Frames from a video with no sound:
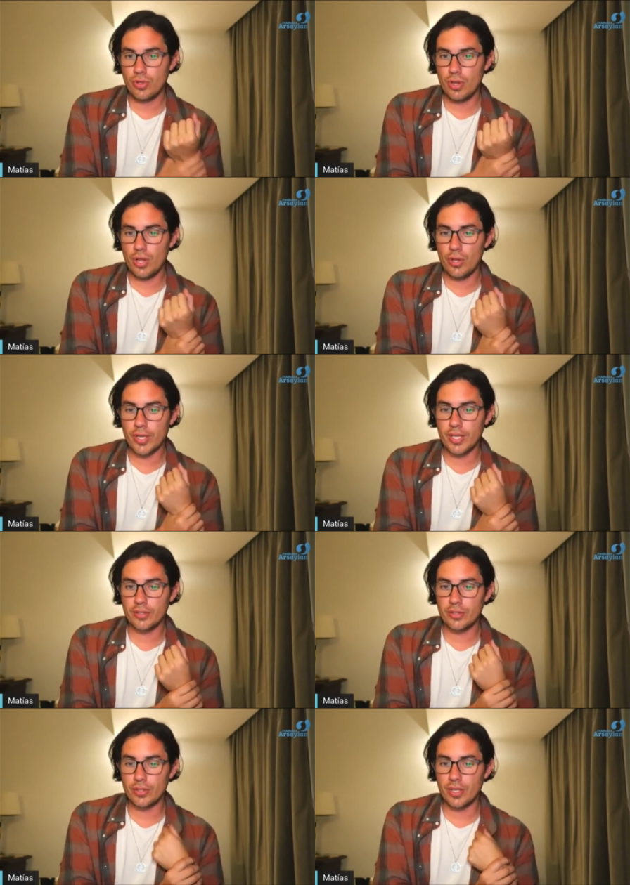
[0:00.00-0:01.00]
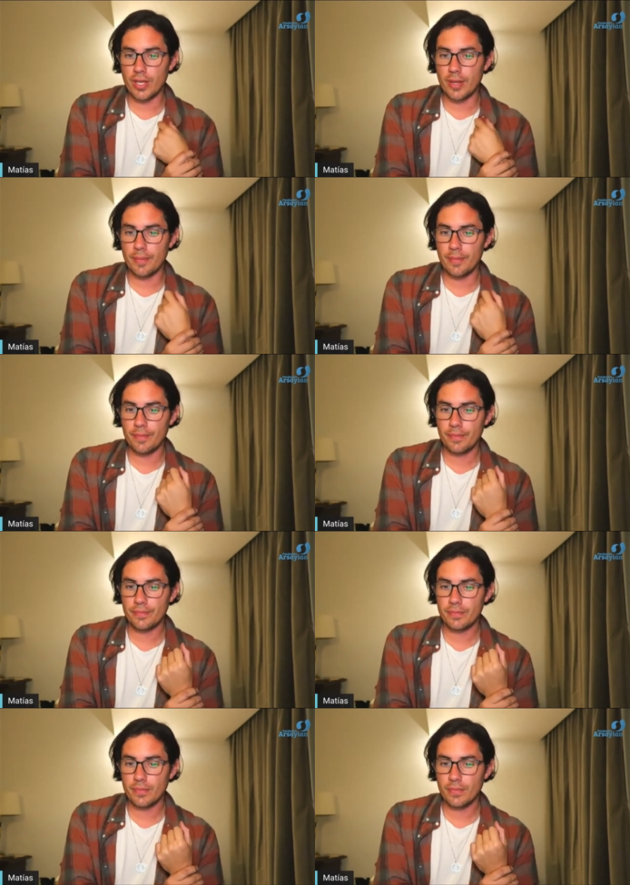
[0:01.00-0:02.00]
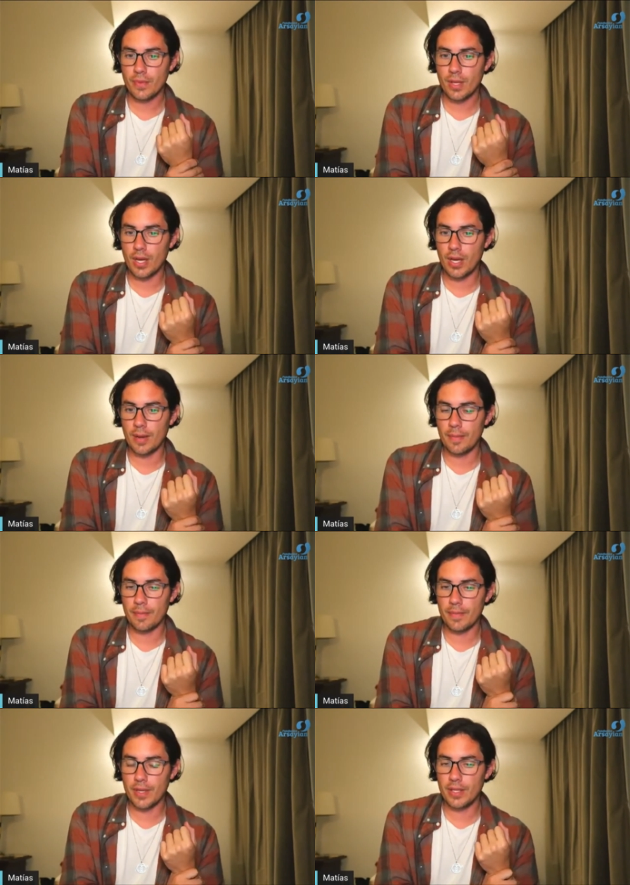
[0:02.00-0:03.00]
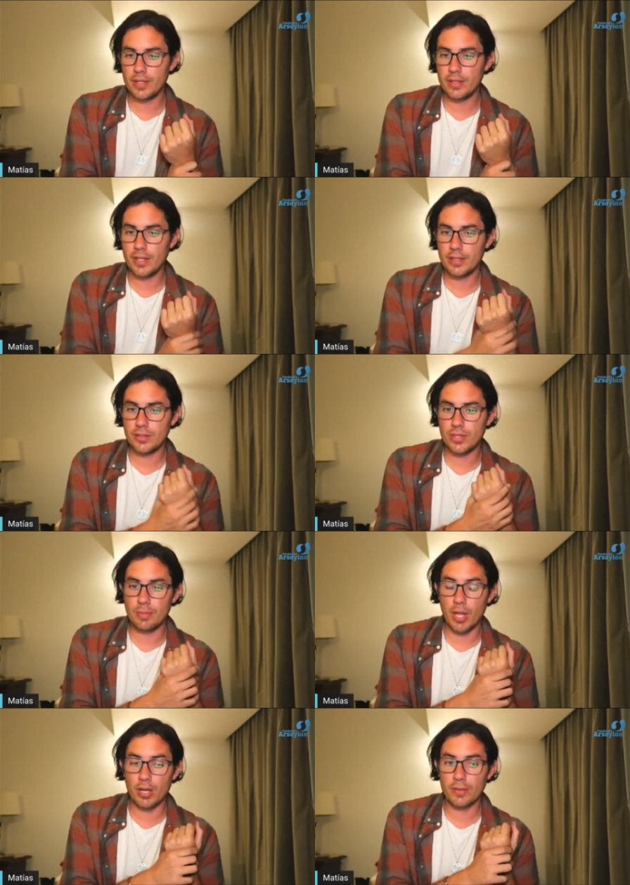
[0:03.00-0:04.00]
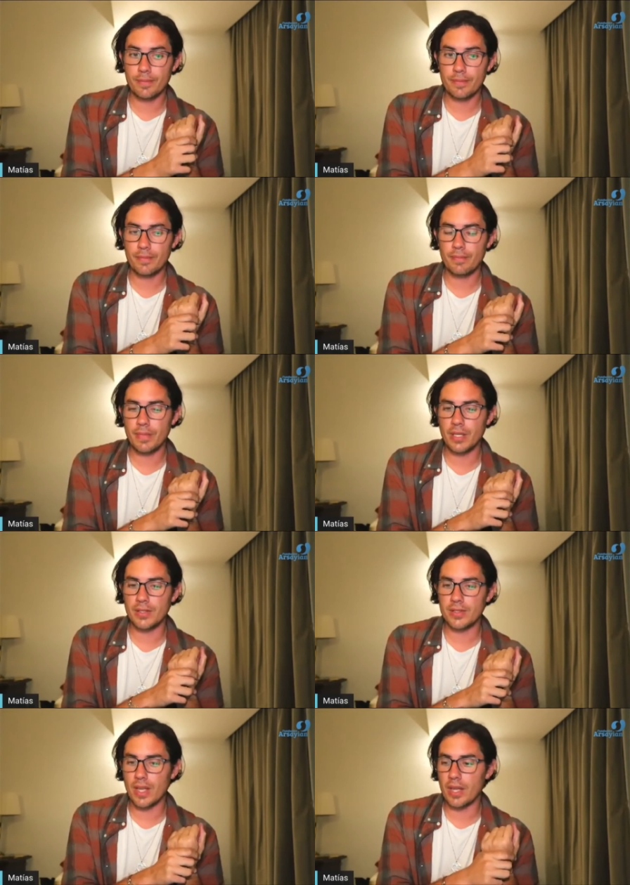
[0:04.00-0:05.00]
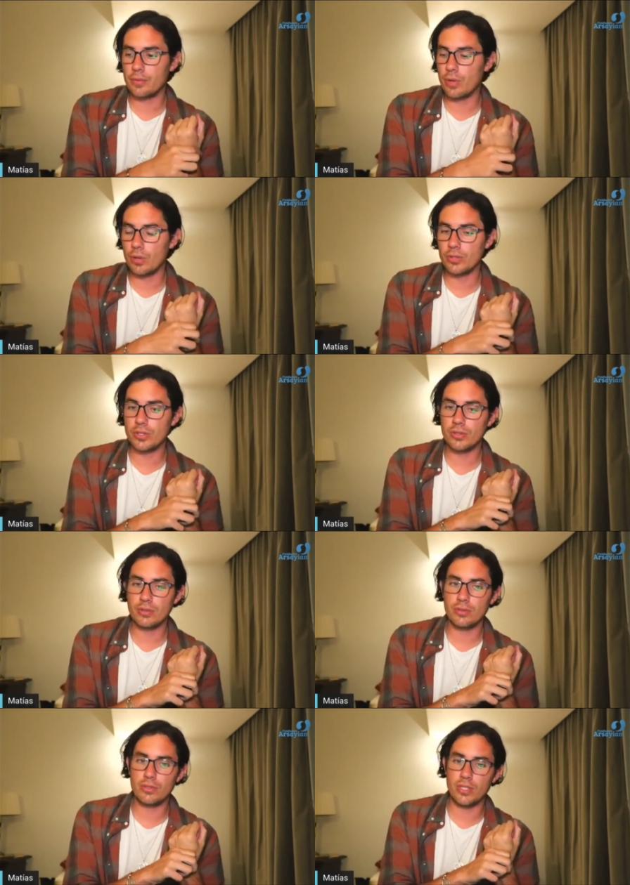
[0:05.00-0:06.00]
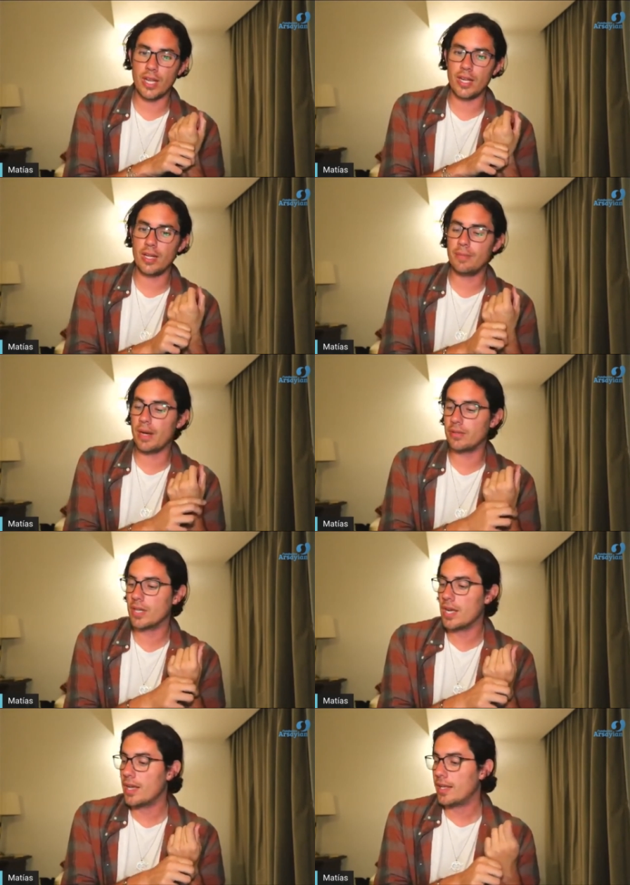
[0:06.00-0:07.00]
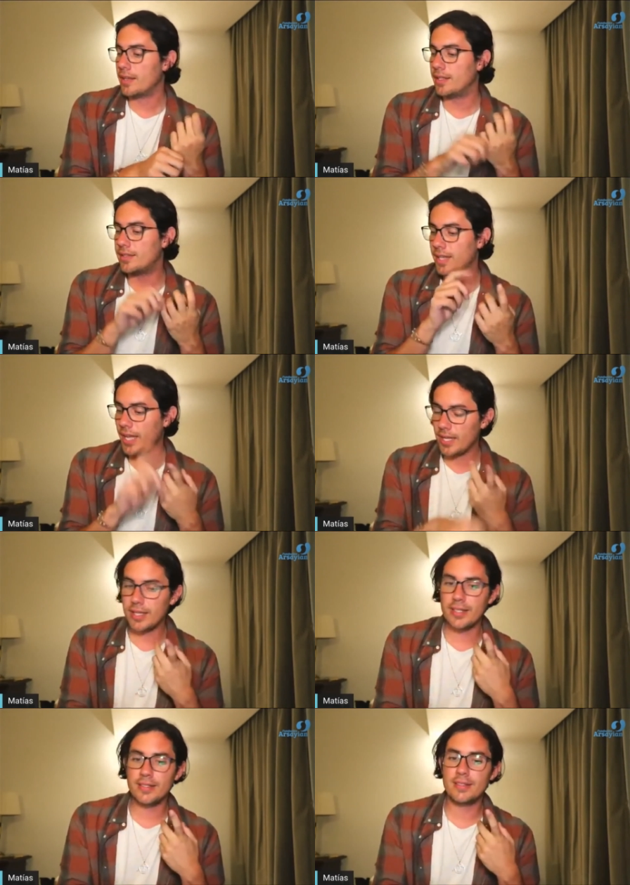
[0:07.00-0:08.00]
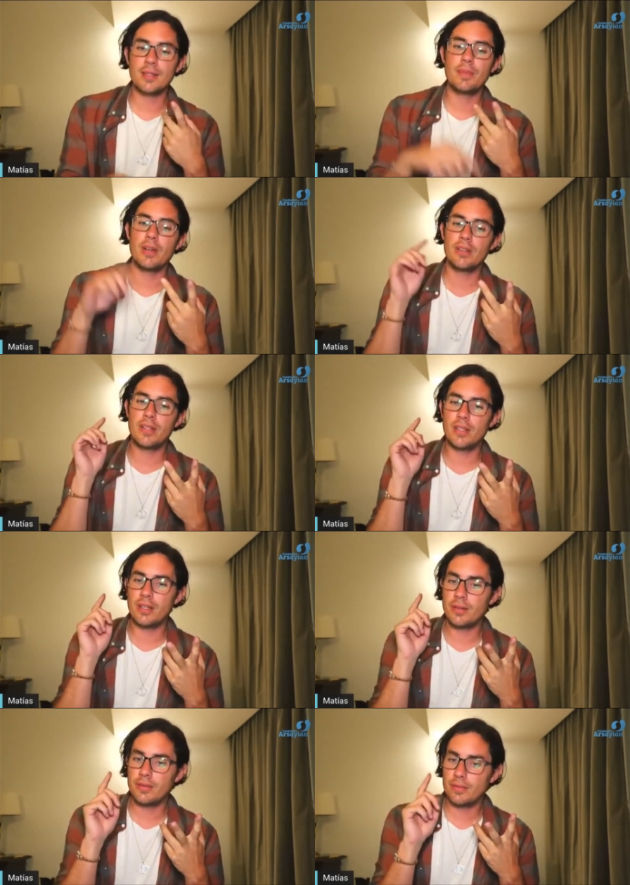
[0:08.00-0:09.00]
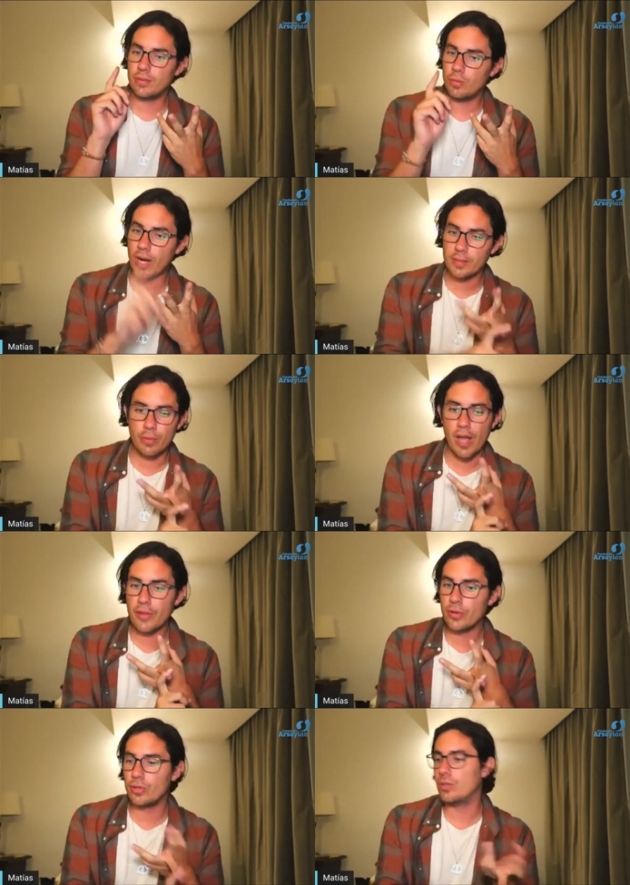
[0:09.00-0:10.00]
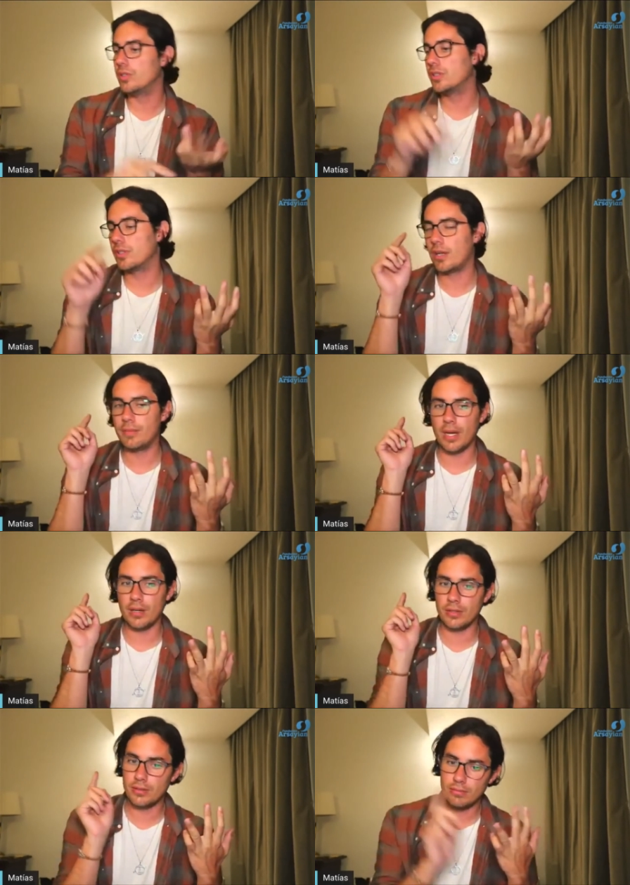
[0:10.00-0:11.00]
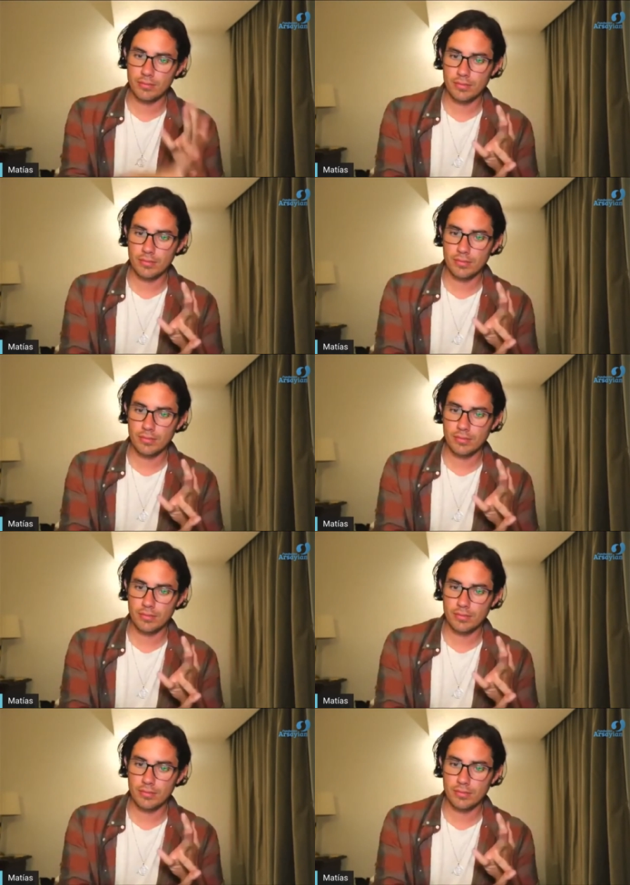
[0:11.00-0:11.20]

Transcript: look into the um, in, into the blog because I wrote today about these aliens, about the white brotherhood, about